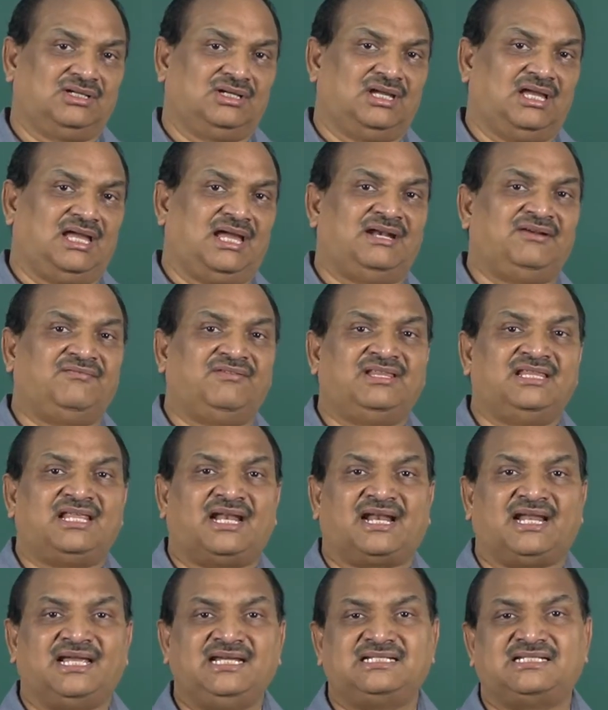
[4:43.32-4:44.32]
And when the
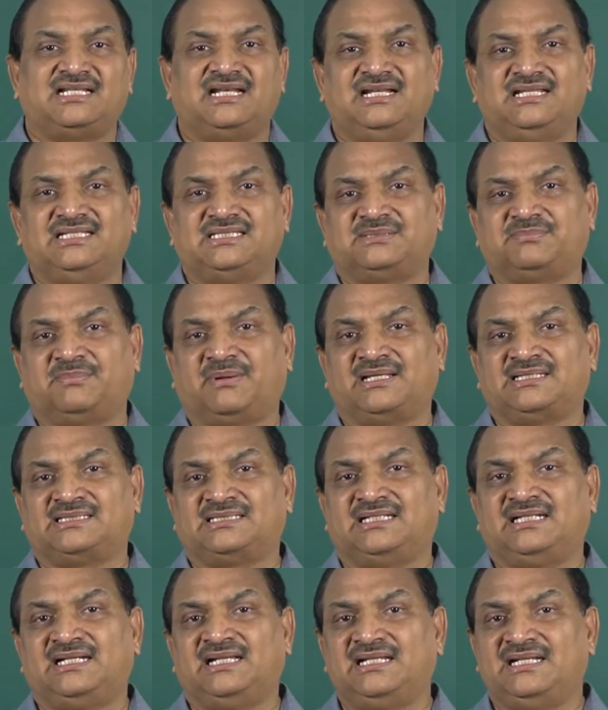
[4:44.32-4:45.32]
writer is
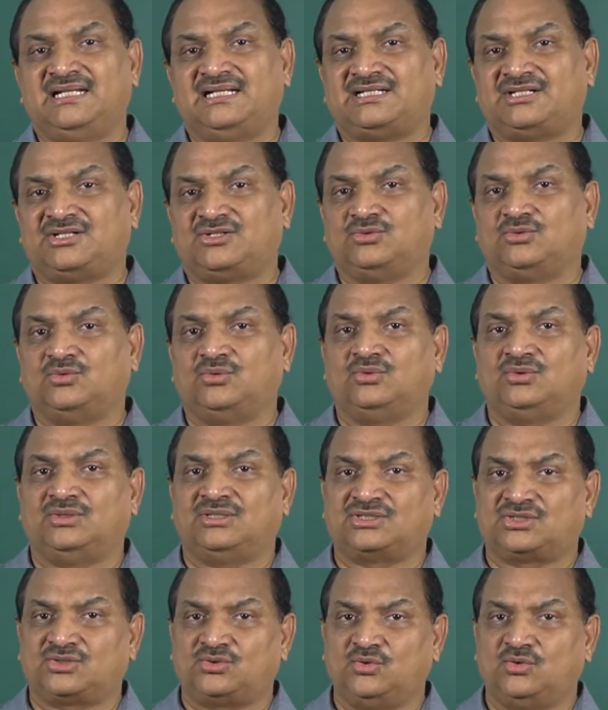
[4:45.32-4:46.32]
presenting it to the
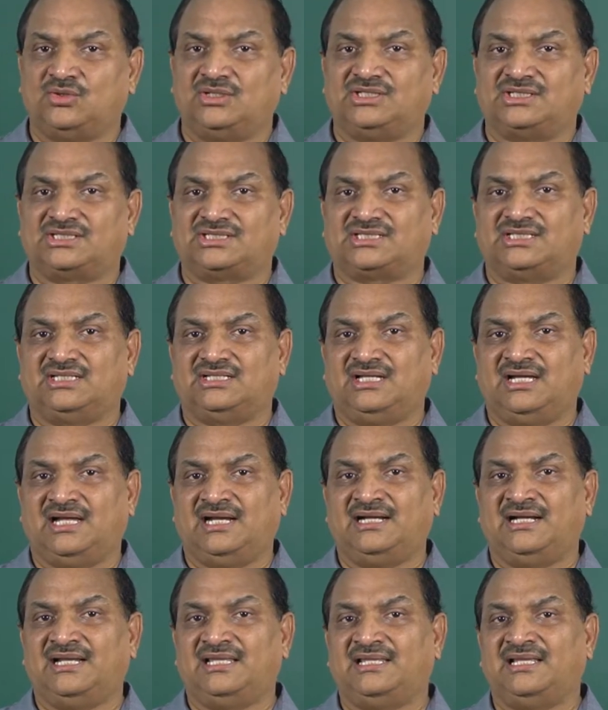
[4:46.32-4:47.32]
students,
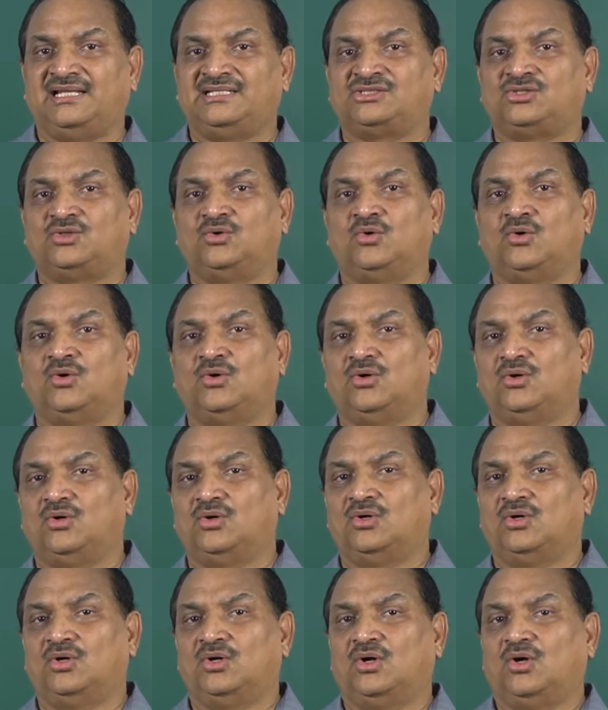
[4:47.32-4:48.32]
and there is
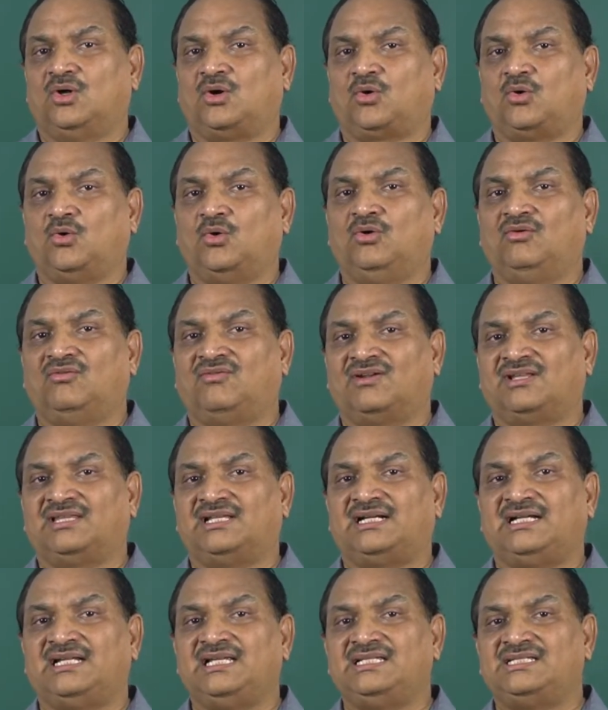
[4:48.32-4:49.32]
no role for the
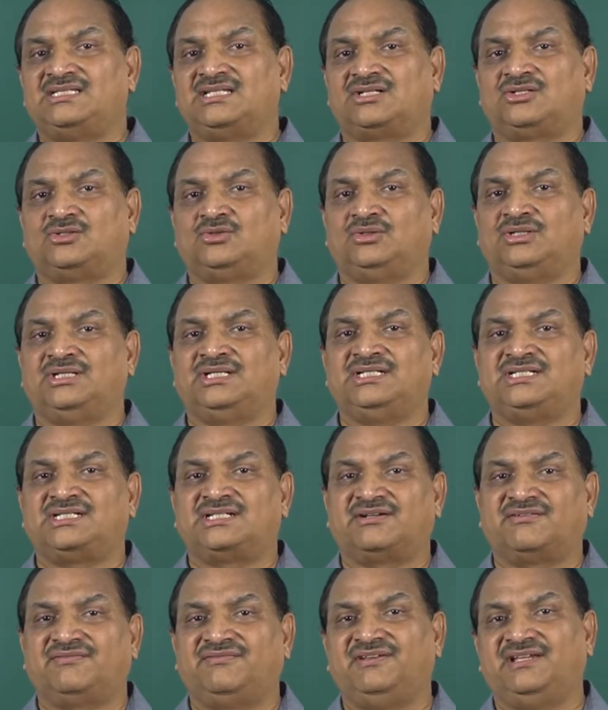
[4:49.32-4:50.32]
teacher to
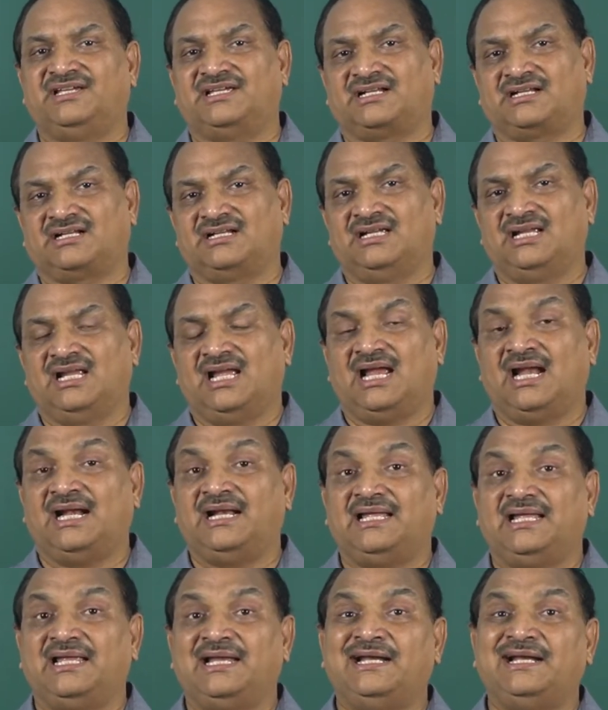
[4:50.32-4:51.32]
interfere
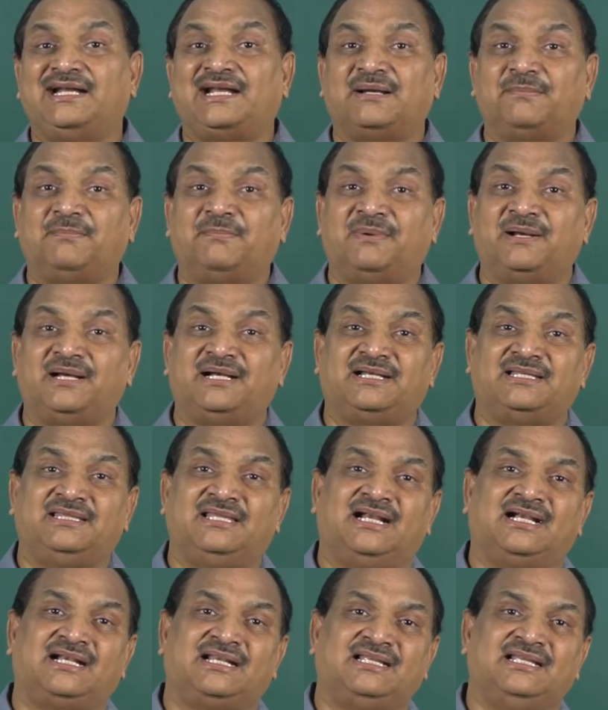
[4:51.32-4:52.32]
and interpret
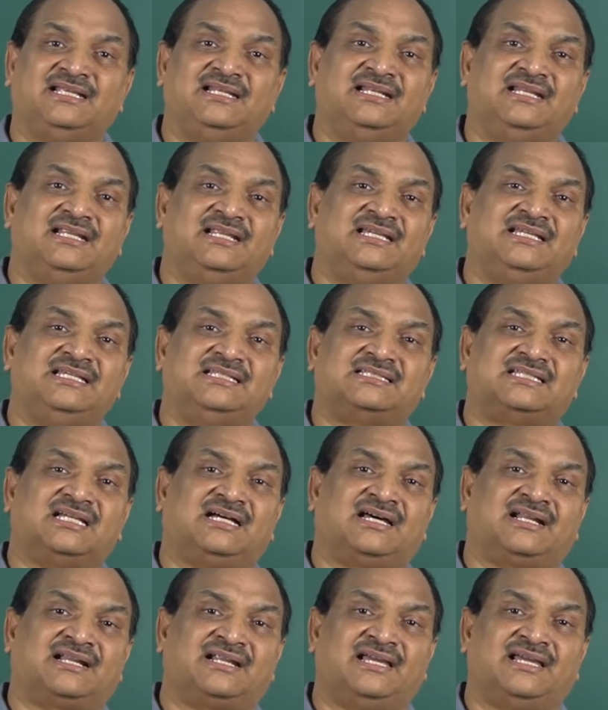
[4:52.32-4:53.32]
that in his
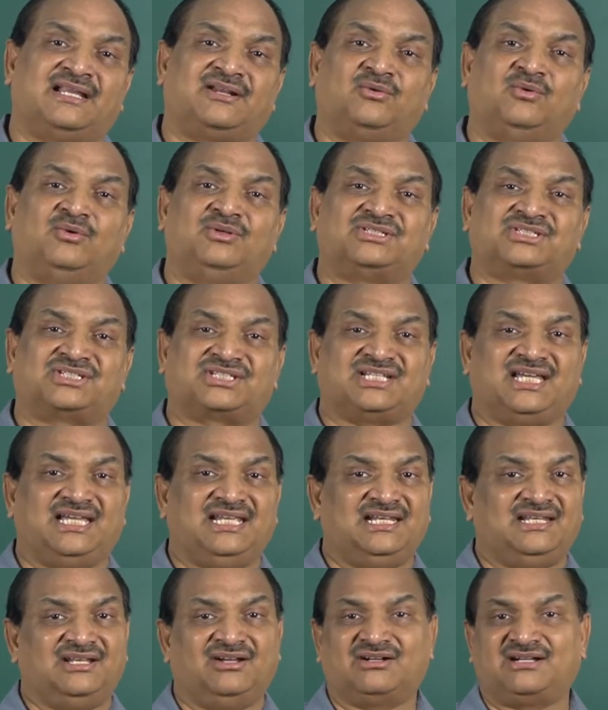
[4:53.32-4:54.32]
or her own
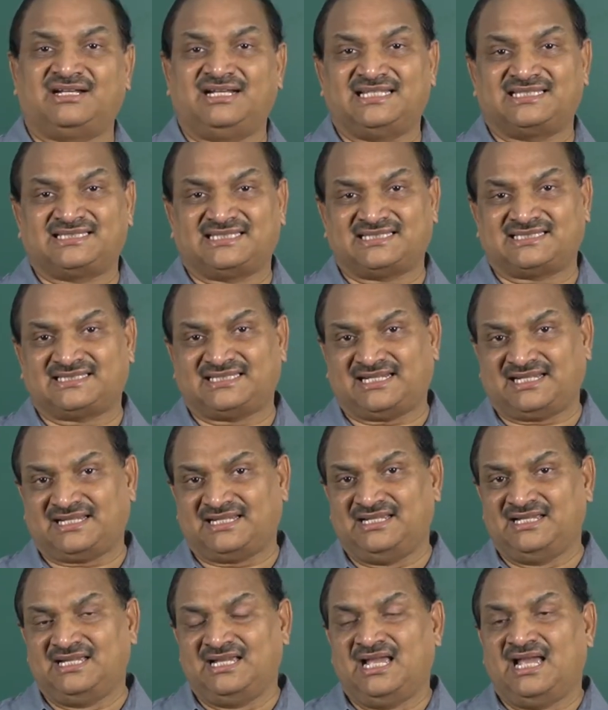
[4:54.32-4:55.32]
style, not necessary.
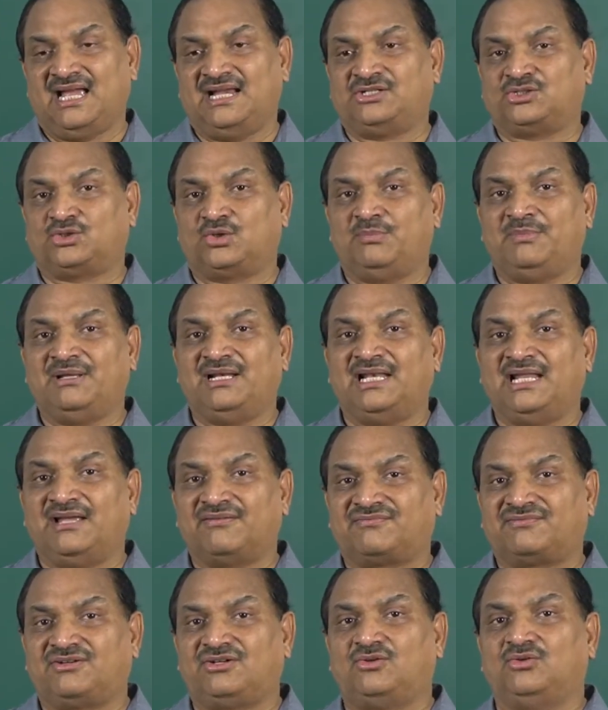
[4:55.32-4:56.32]
It should be
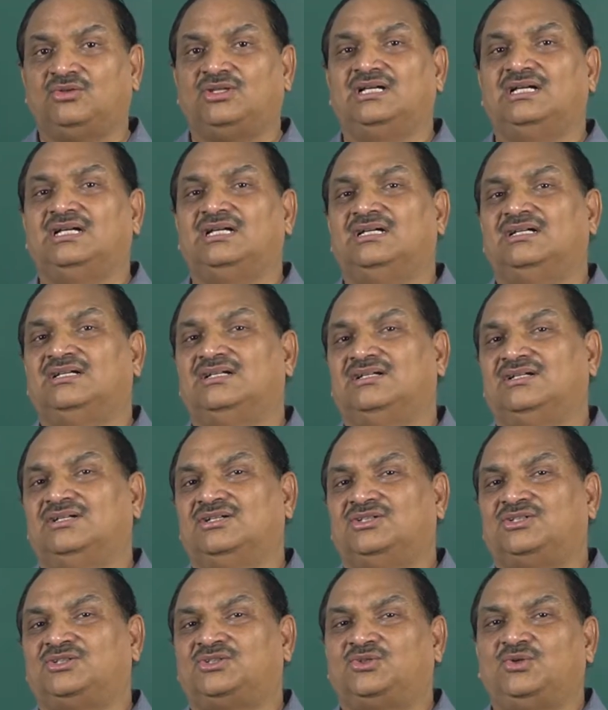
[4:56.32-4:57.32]
left to the
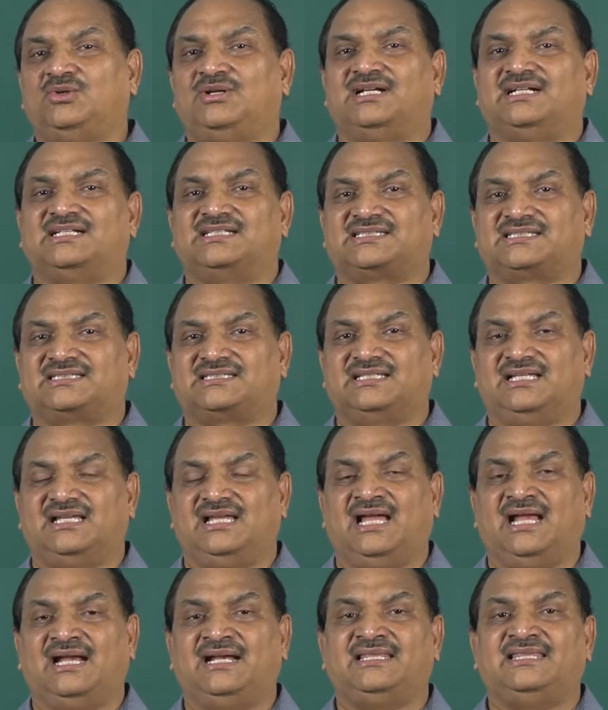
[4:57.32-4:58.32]
students
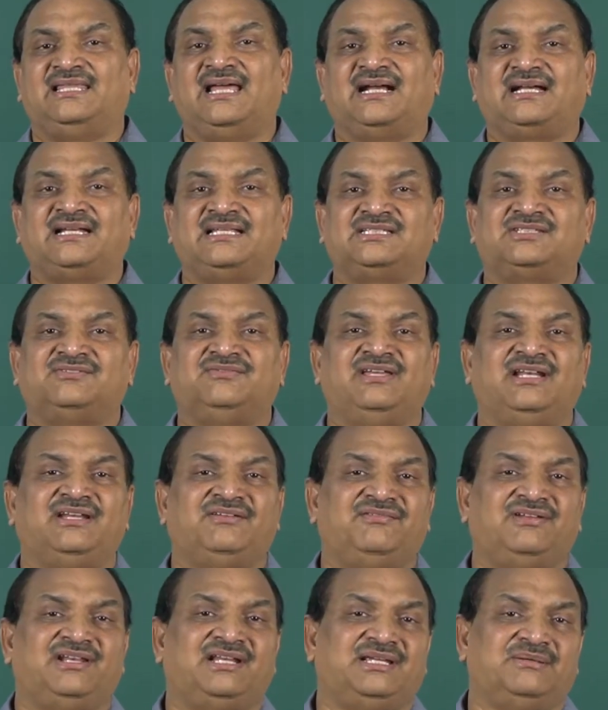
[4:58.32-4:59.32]
and that is very,
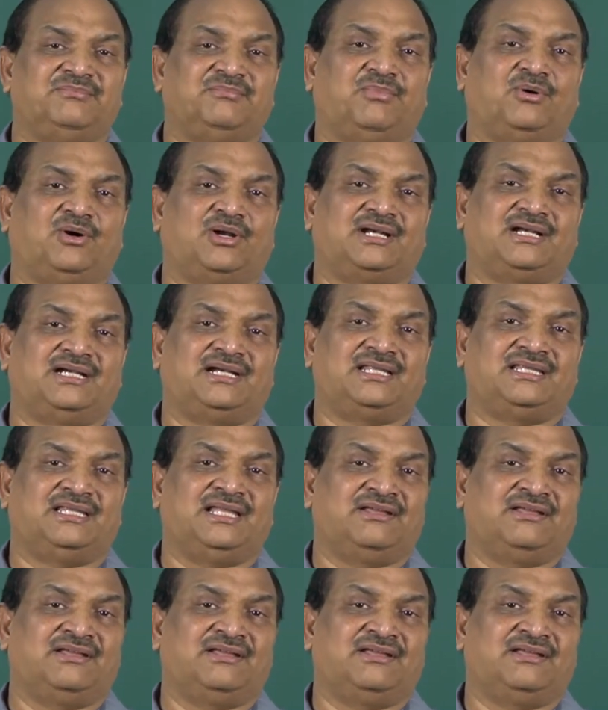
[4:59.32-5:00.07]
very important.